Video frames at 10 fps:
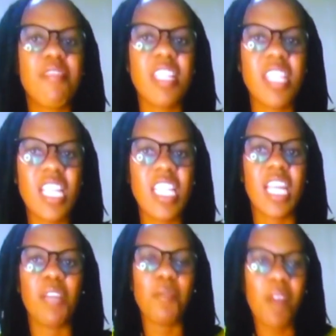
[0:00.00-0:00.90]
Everything
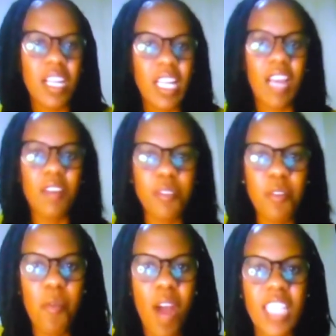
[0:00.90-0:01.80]
that
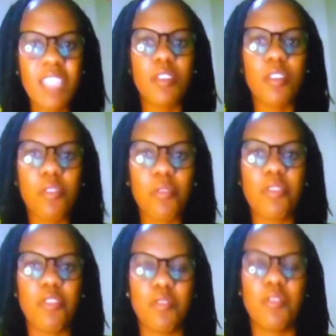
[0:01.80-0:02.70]
works for the
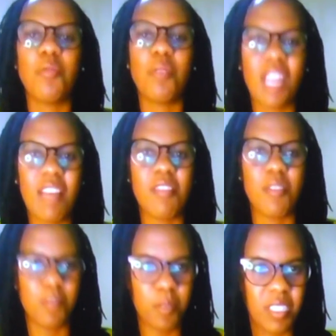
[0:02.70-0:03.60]
good of those who love the
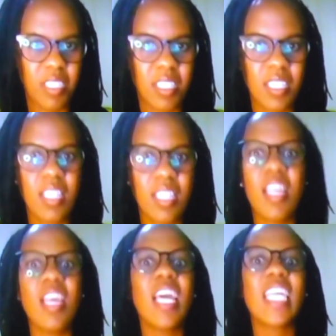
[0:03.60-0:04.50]
Lord.
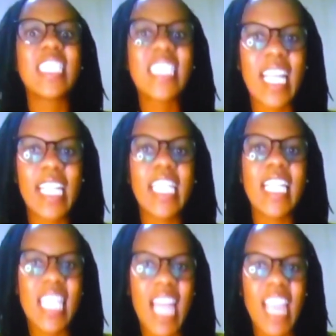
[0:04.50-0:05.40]

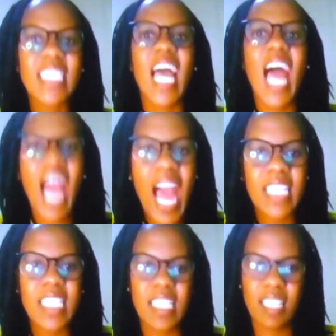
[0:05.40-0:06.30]
Settle that
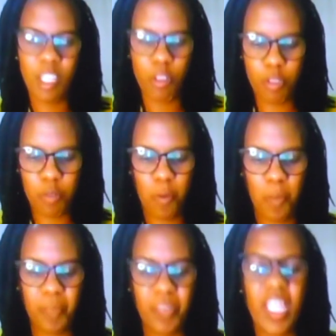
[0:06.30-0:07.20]
at the get-go.
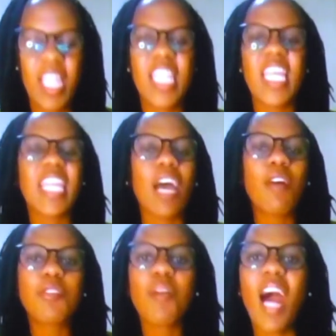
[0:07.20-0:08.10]
Then there are
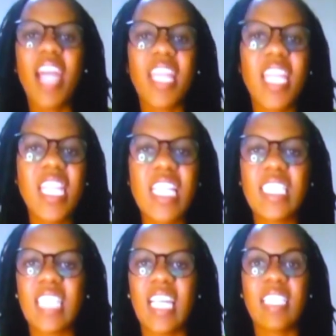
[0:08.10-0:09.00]
also other
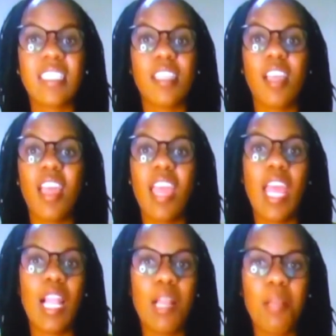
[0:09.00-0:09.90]
things that
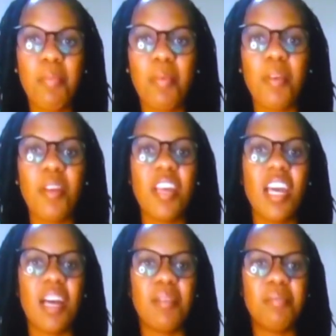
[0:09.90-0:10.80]
help
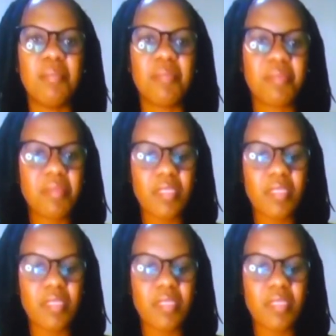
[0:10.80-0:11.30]
in